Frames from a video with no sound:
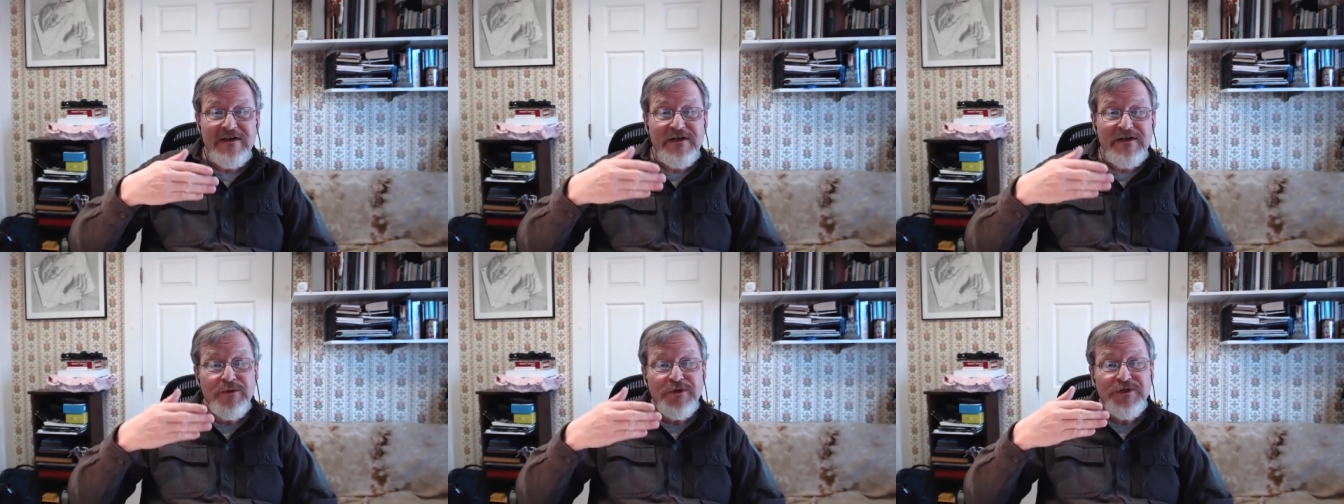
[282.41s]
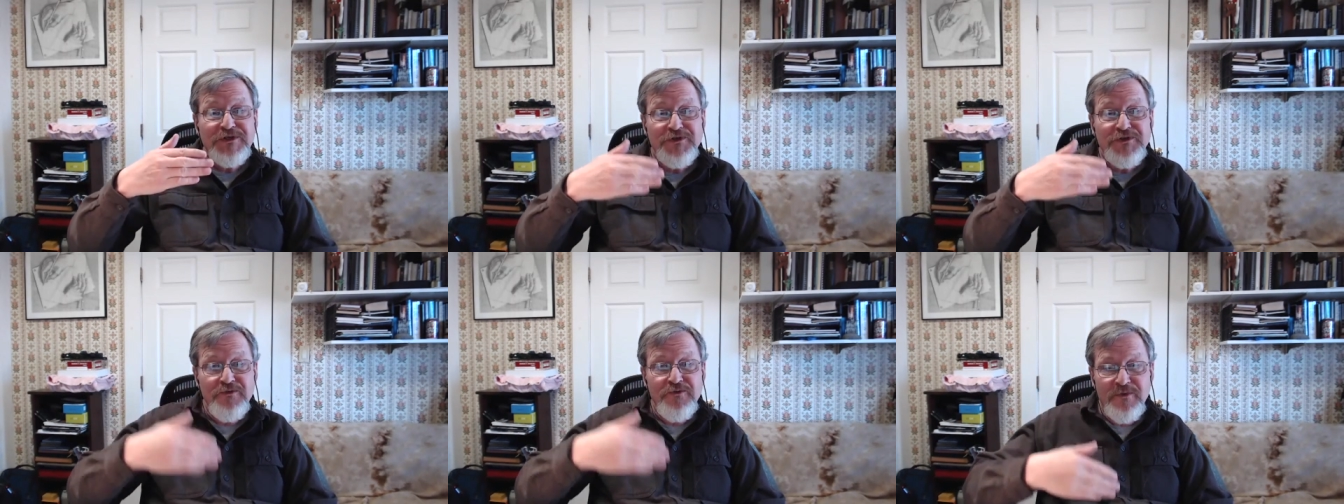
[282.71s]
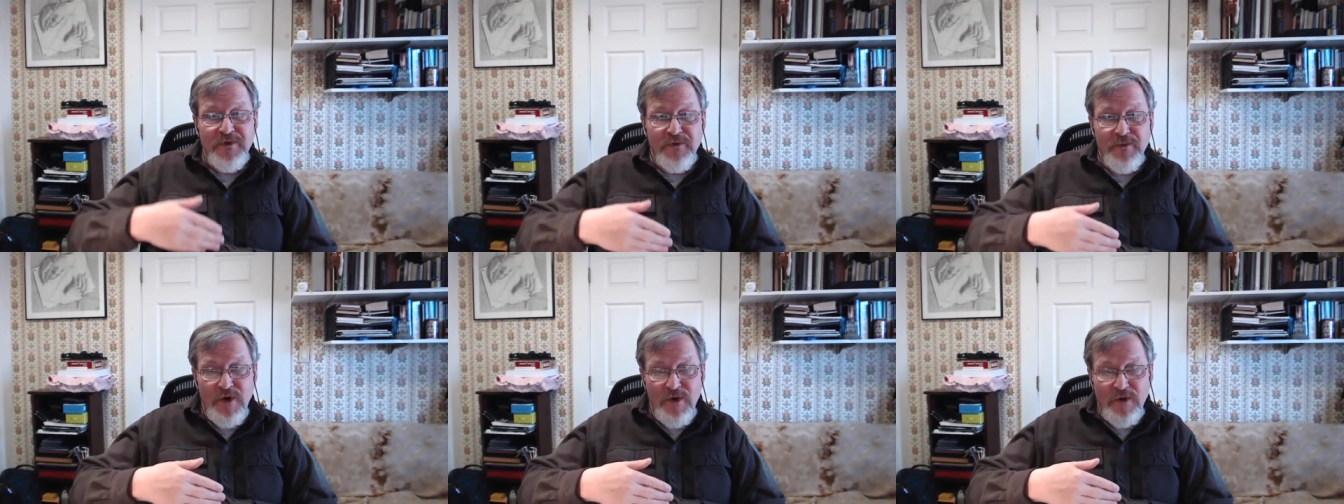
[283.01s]
to assume the
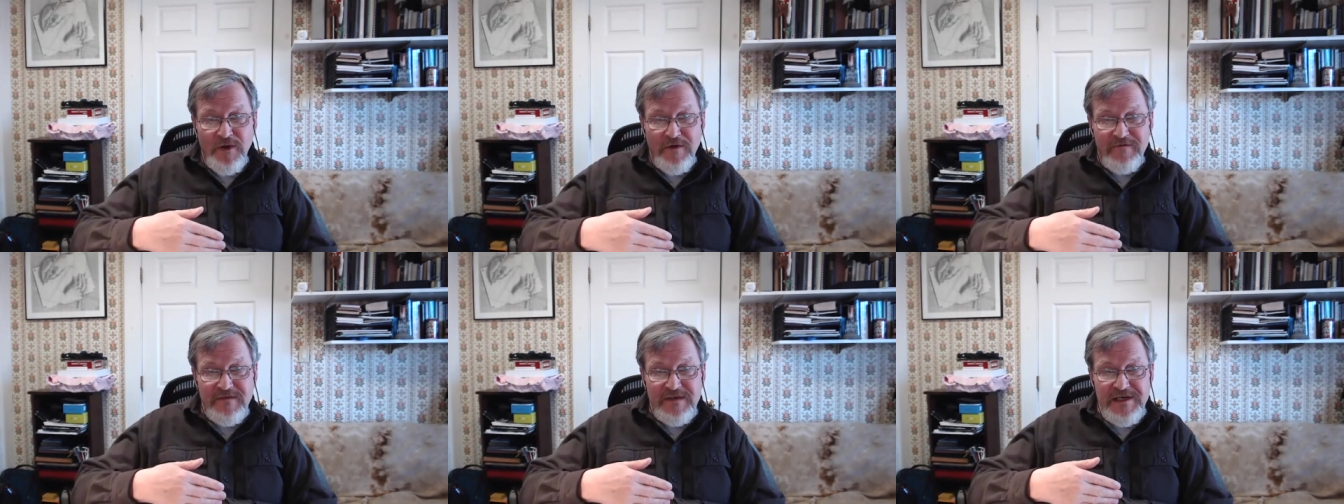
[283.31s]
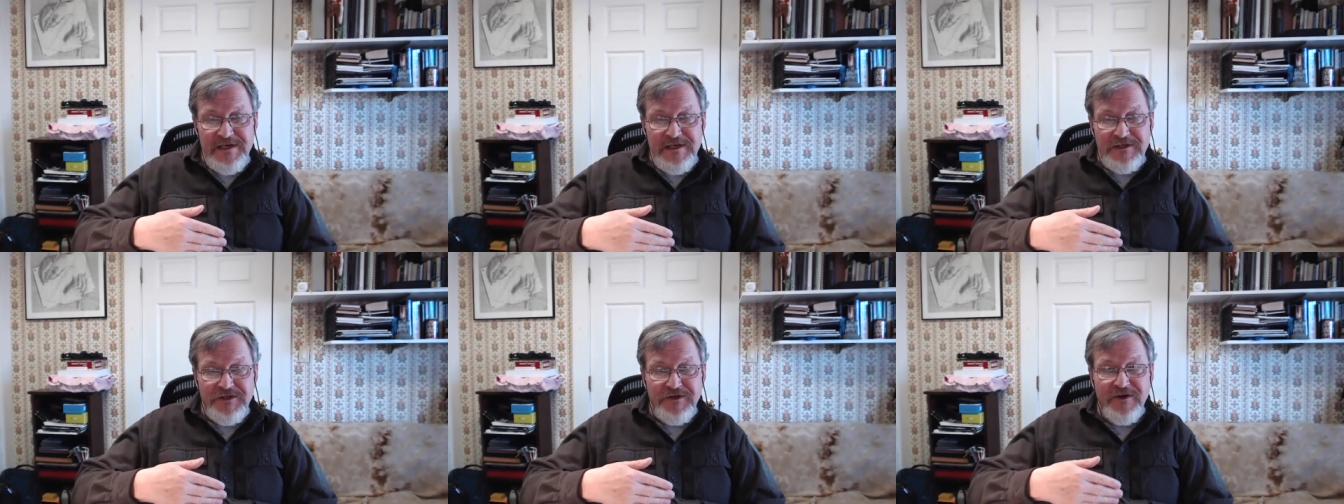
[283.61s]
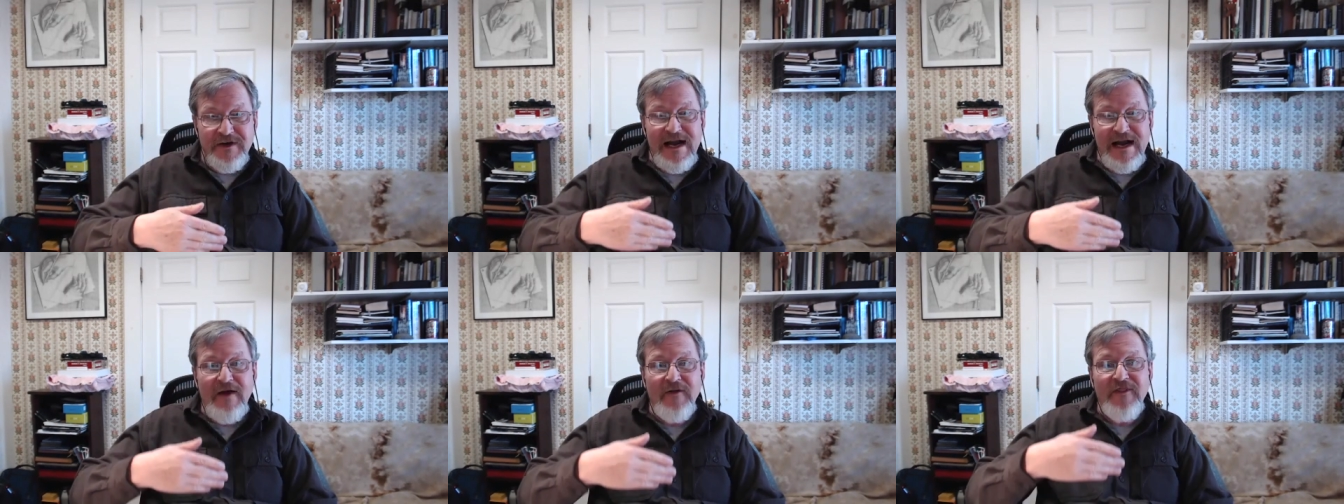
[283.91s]
role of teacher,
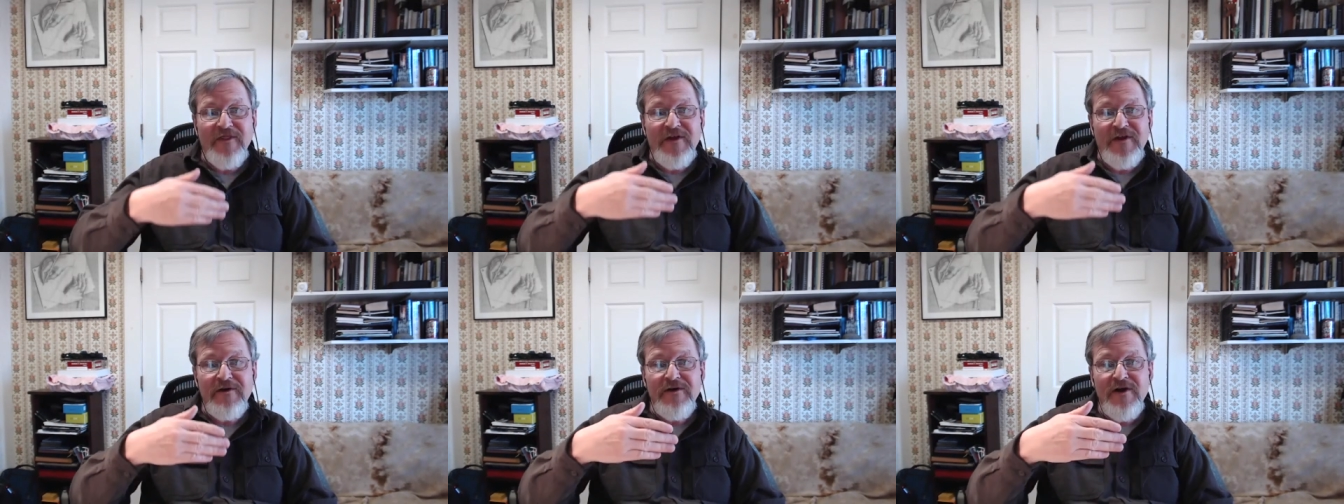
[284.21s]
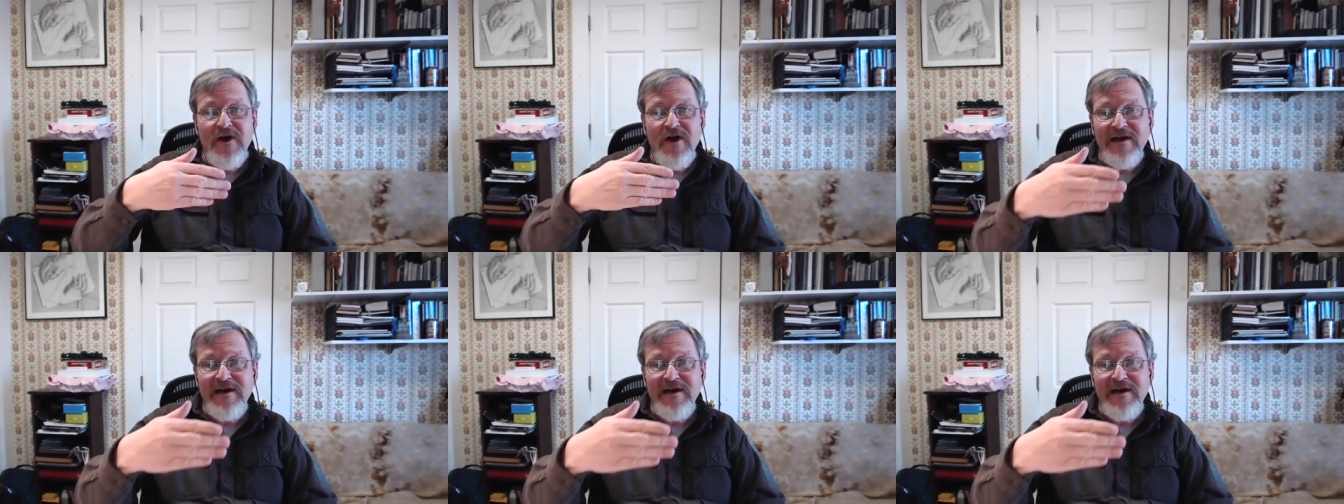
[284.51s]
now they're not